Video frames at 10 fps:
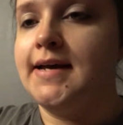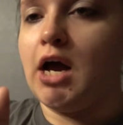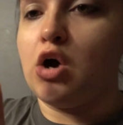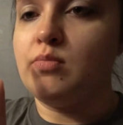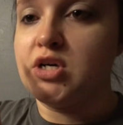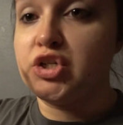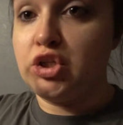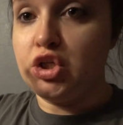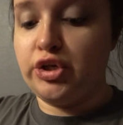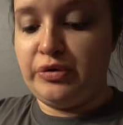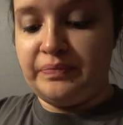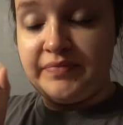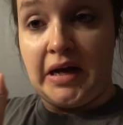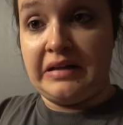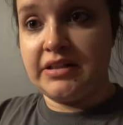Elmer's glue,
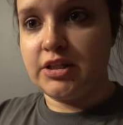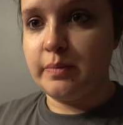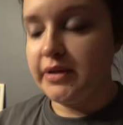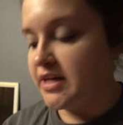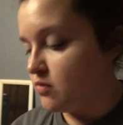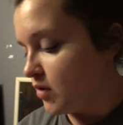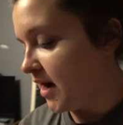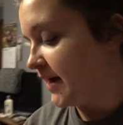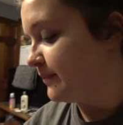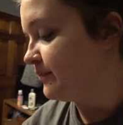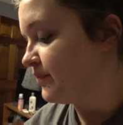I'll explain why.